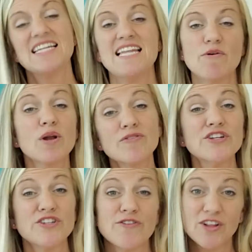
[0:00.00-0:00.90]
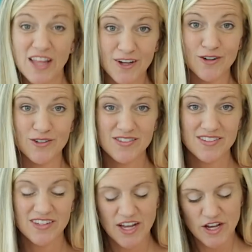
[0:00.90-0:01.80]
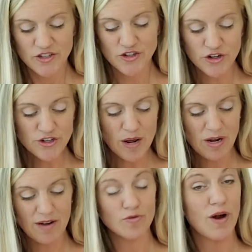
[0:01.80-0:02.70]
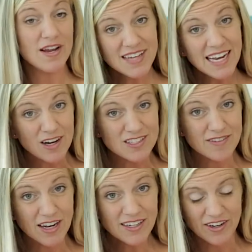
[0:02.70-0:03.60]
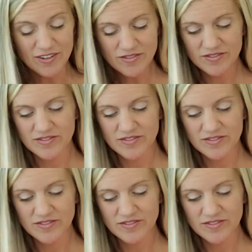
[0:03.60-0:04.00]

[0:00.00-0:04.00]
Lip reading: Now we wanna finish off our leg holes. So turn your diaper cover right side out as I've done here.